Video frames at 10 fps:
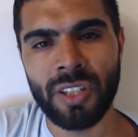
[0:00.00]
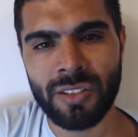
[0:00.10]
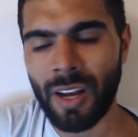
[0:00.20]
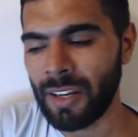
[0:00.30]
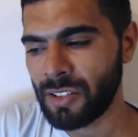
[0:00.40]
It's
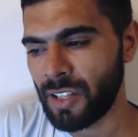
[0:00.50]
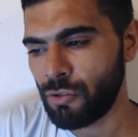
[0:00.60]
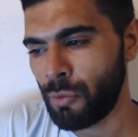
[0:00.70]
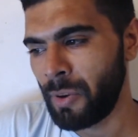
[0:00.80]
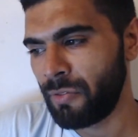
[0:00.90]
not in a
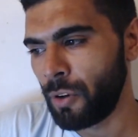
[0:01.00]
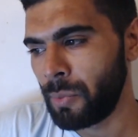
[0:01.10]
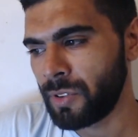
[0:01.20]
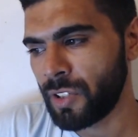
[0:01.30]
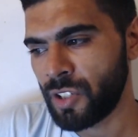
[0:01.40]
central midfield
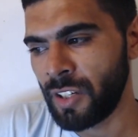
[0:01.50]
position.